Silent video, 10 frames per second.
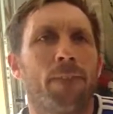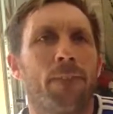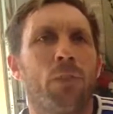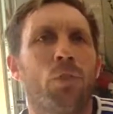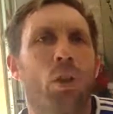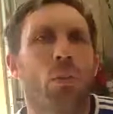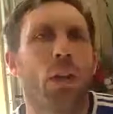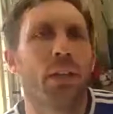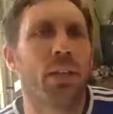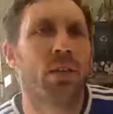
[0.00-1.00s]
You've got the
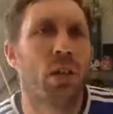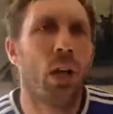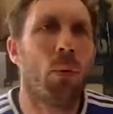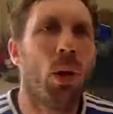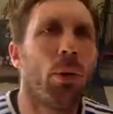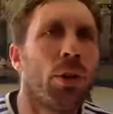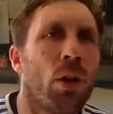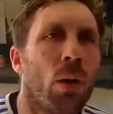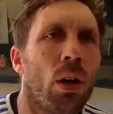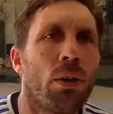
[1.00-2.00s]
right idea, Skylar. What I want you to
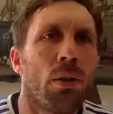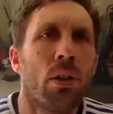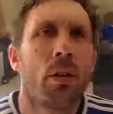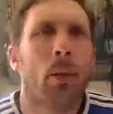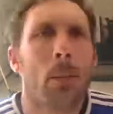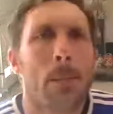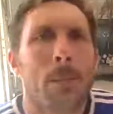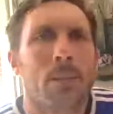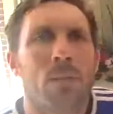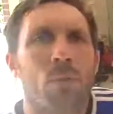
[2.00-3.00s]
do, look,
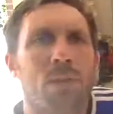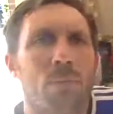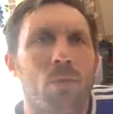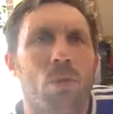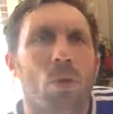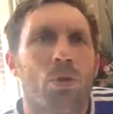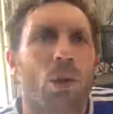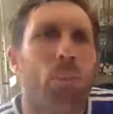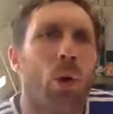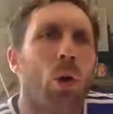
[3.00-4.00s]
don't step too close to
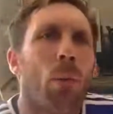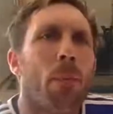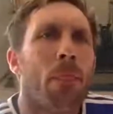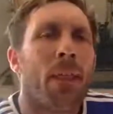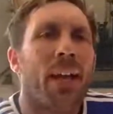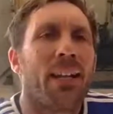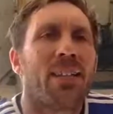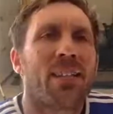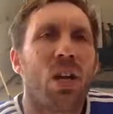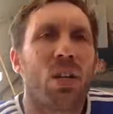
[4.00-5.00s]
the ball and
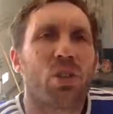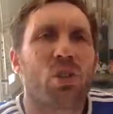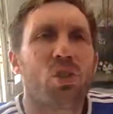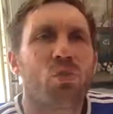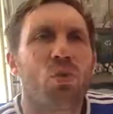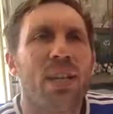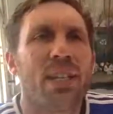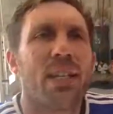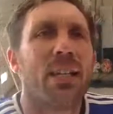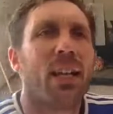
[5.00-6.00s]
start
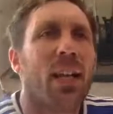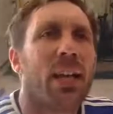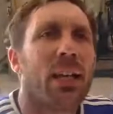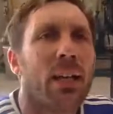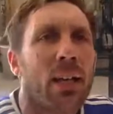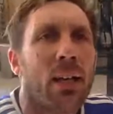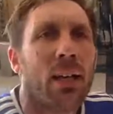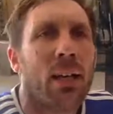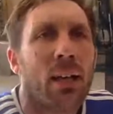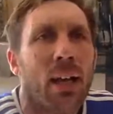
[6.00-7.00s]
straightening your leg
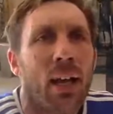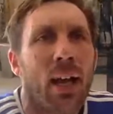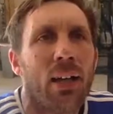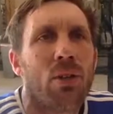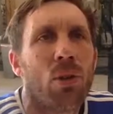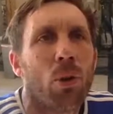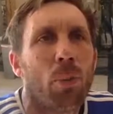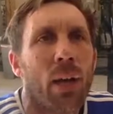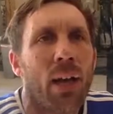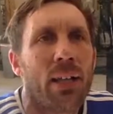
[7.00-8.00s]
as you go to
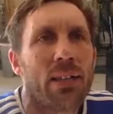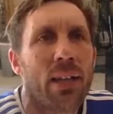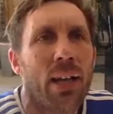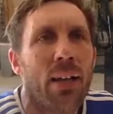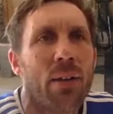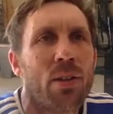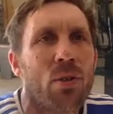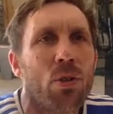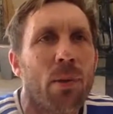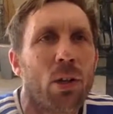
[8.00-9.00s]
pass. And then as
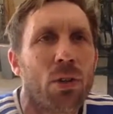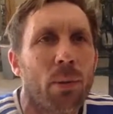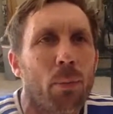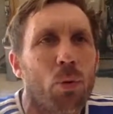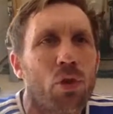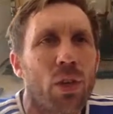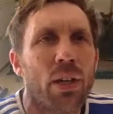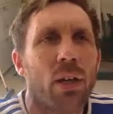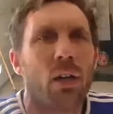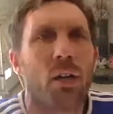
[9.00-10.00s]
soon as you make contact with the ball,
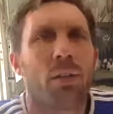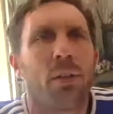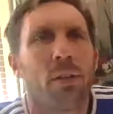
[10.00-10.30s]
straighten it hard.